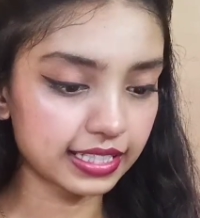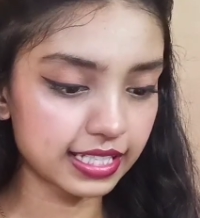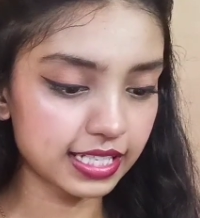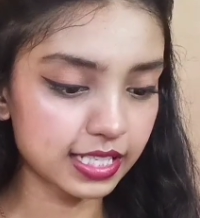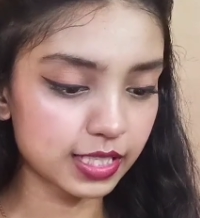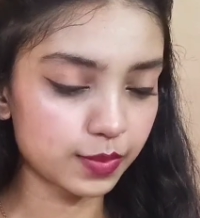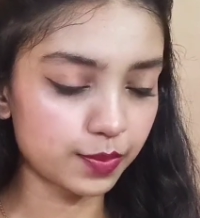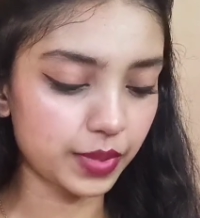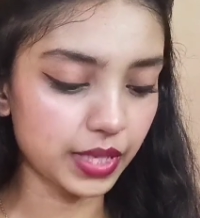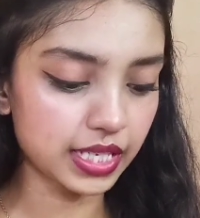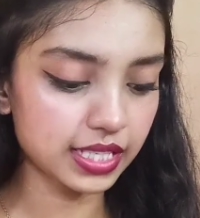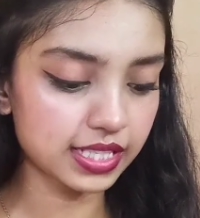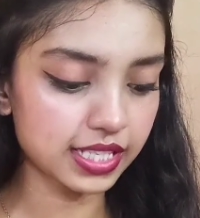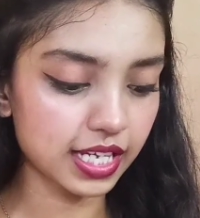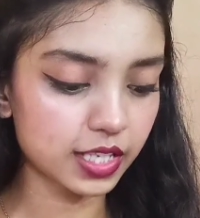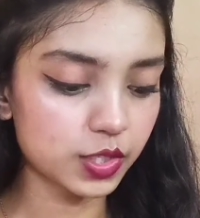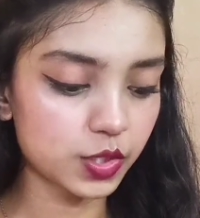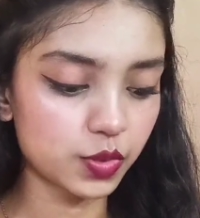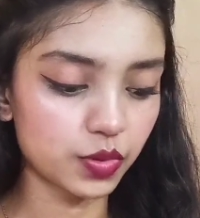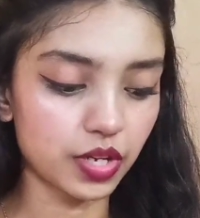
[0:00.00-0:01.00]
this
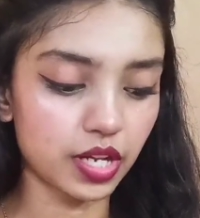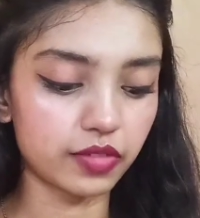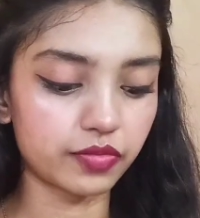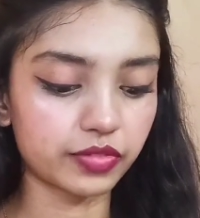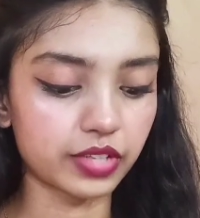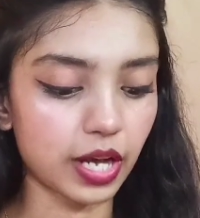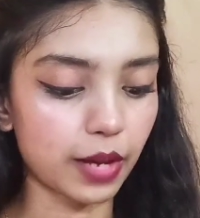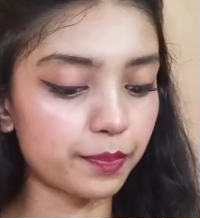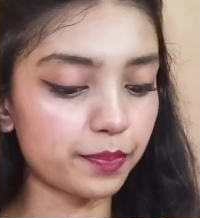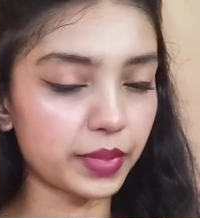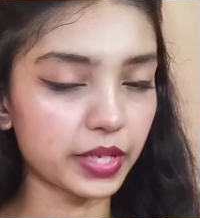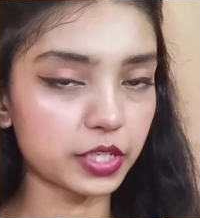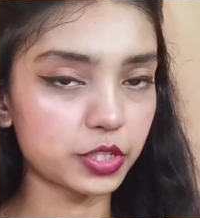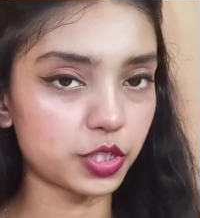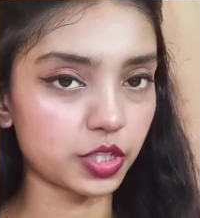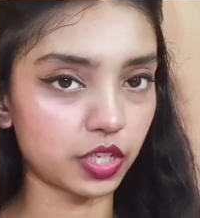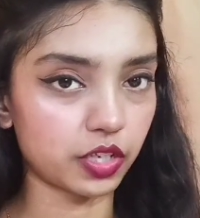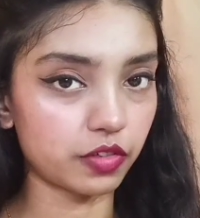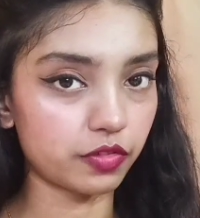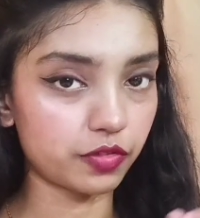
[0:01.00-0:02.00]
B612 cup
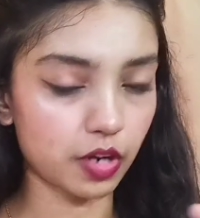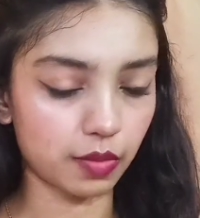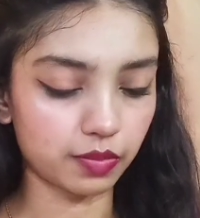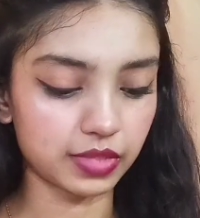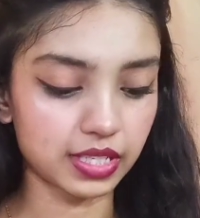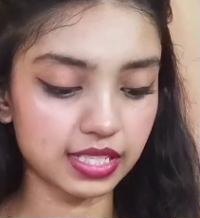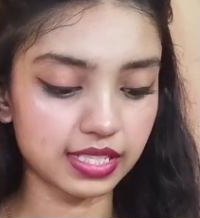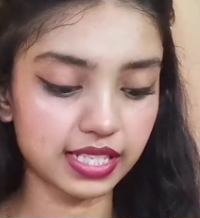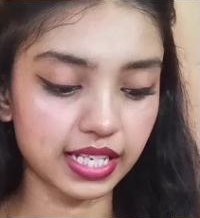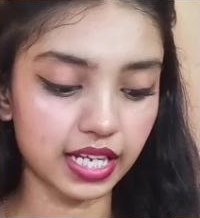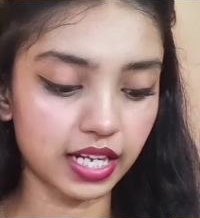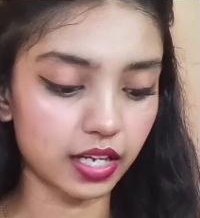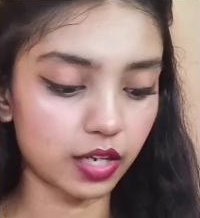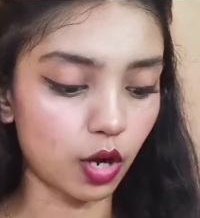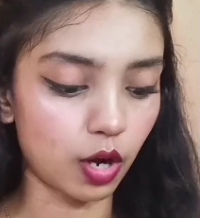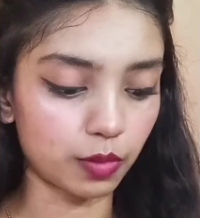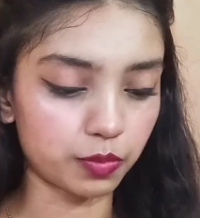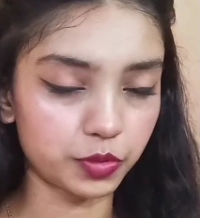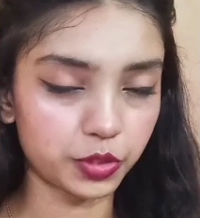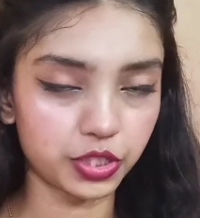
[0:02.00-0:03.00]
picture from the sticker
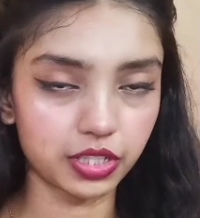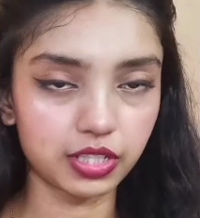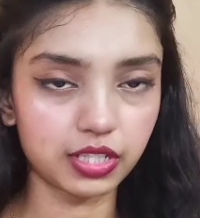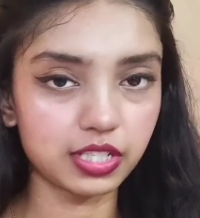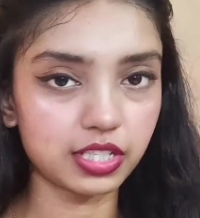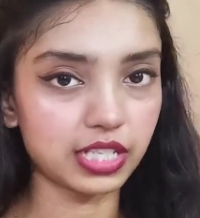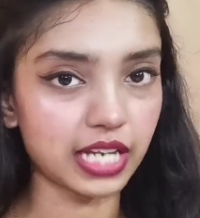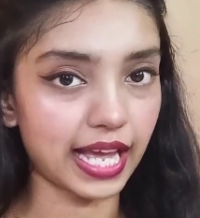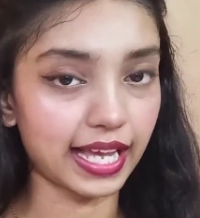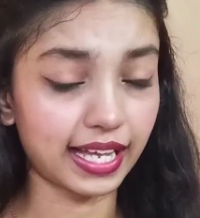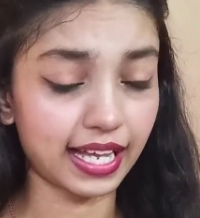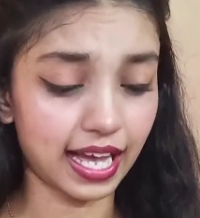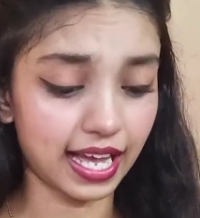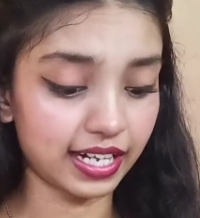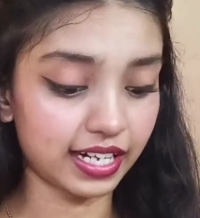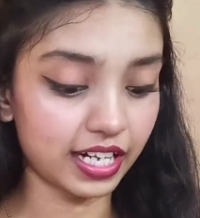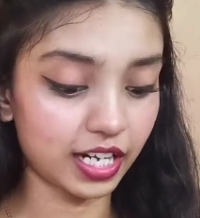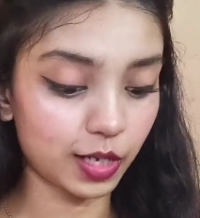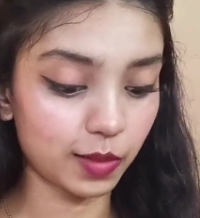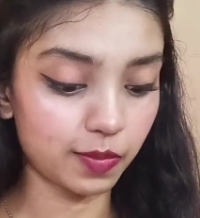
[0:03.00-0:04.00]
option like I
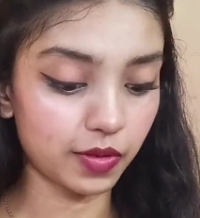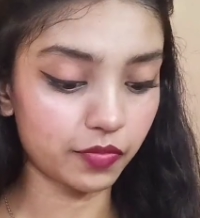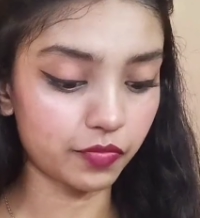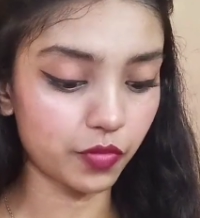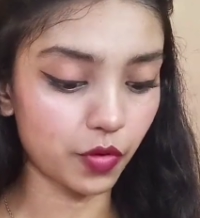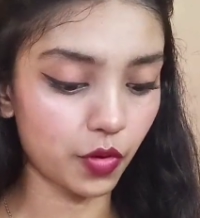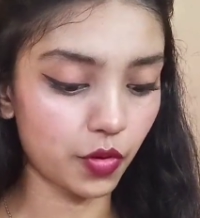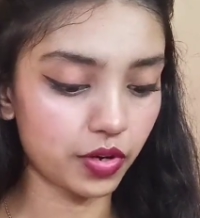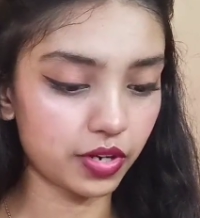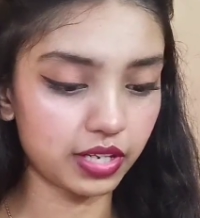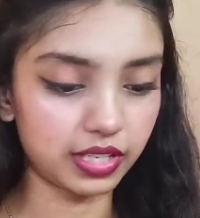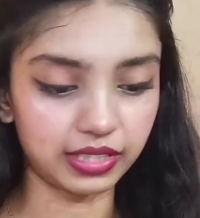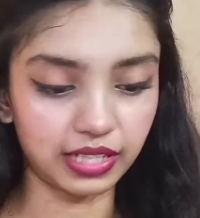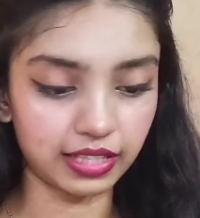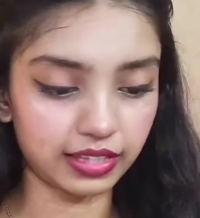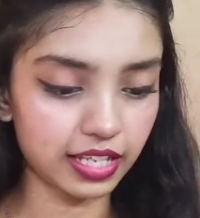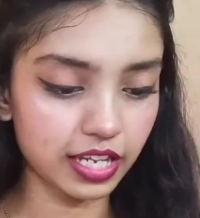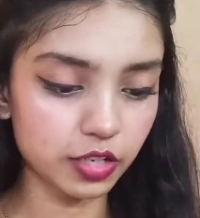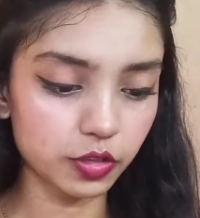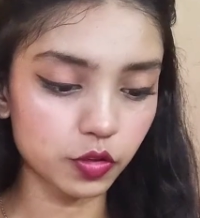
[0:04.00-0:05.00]
did before,
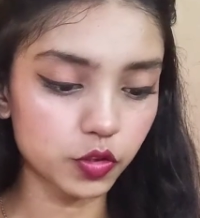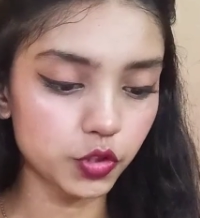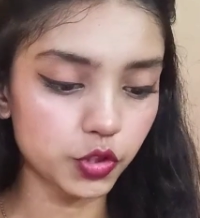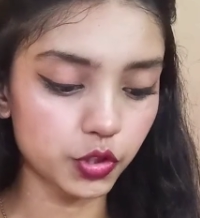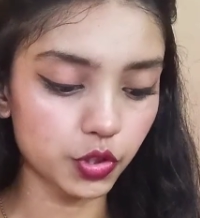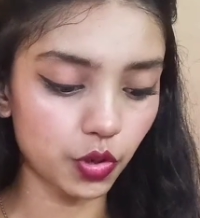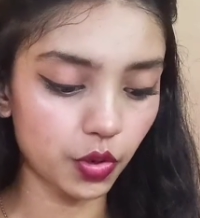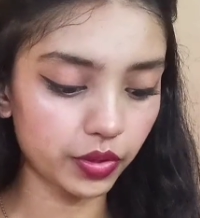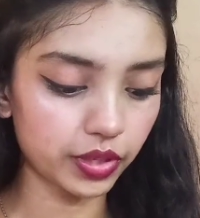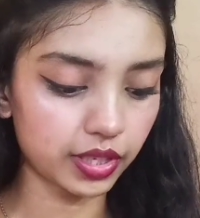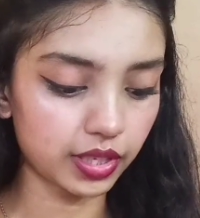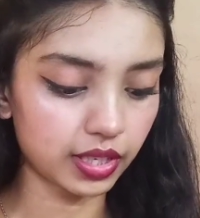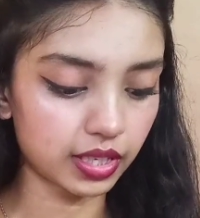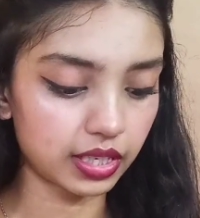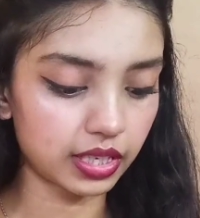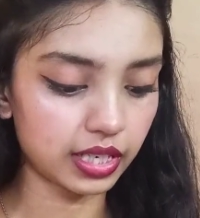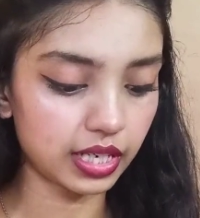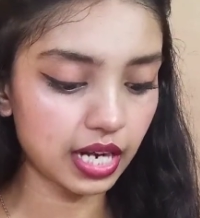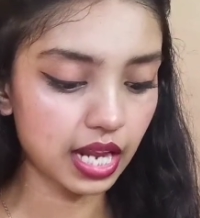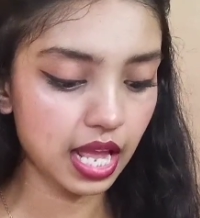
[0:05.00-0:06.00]
nothing to show
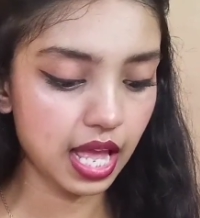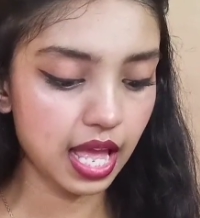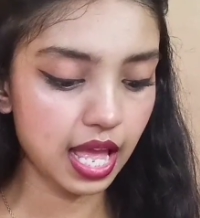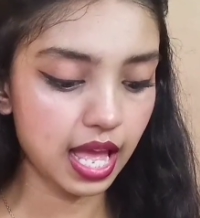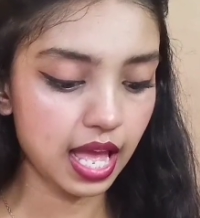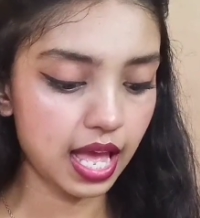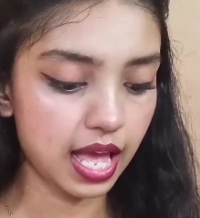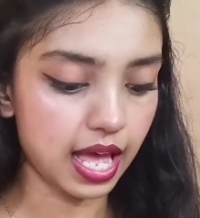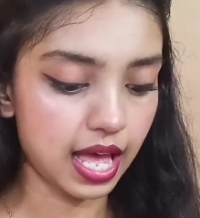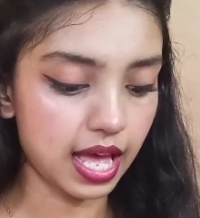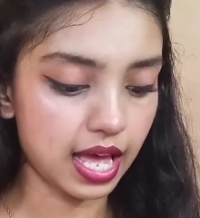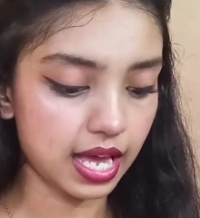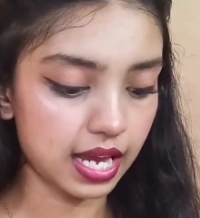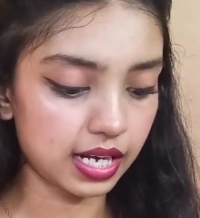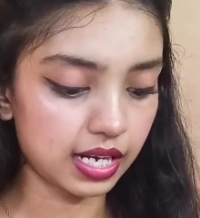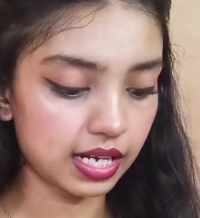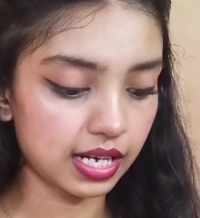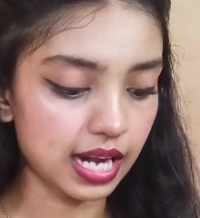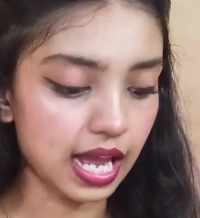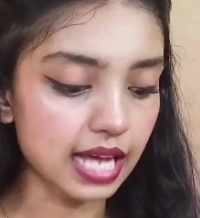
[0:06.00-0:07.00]
here.
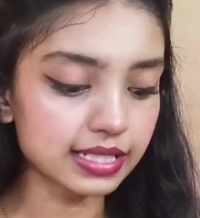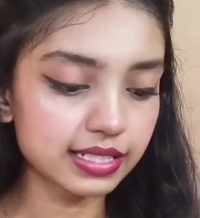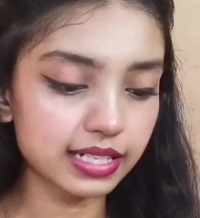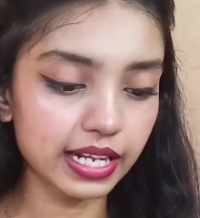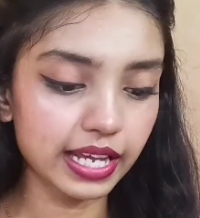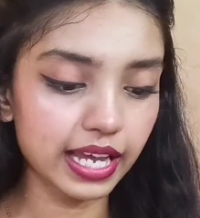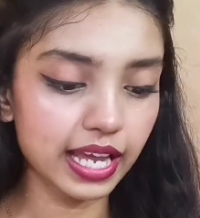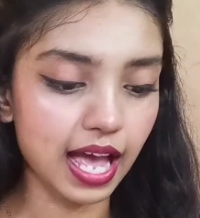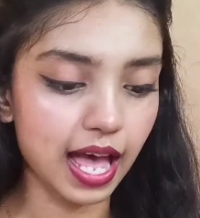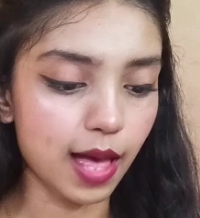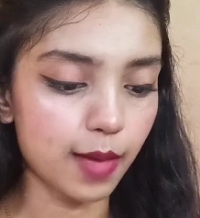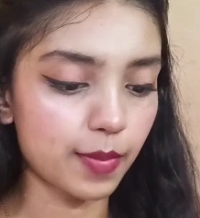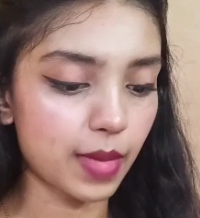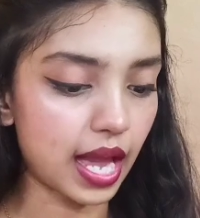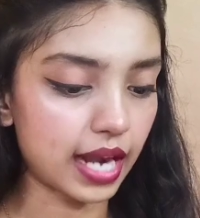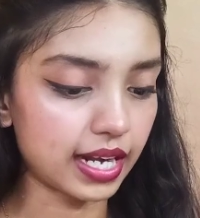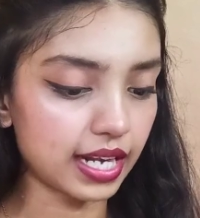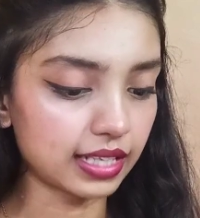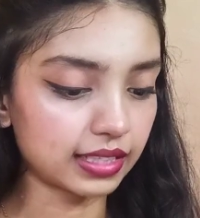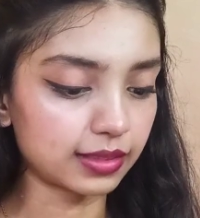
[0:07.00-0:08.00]
And lastly, I'm
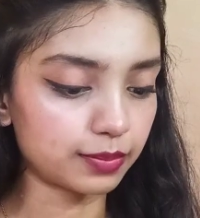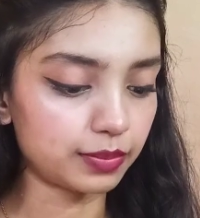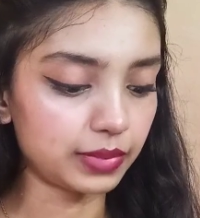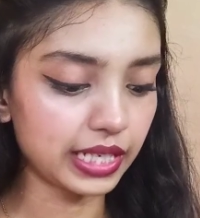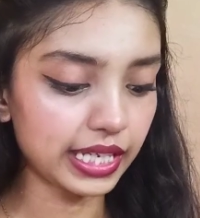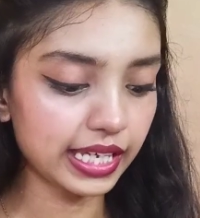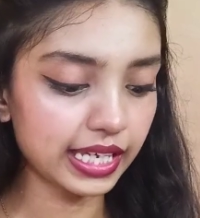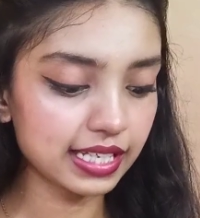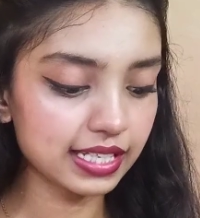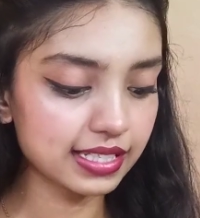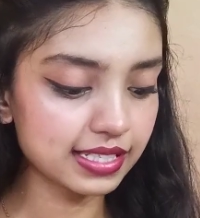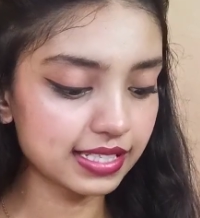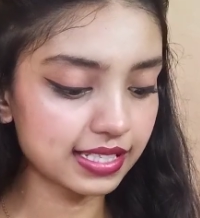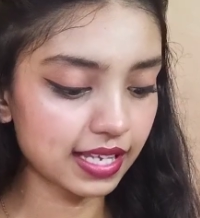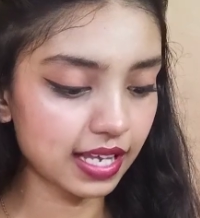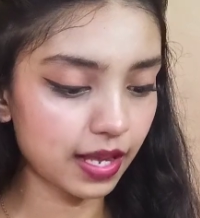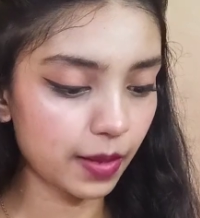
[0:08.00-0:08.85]
adding the blings,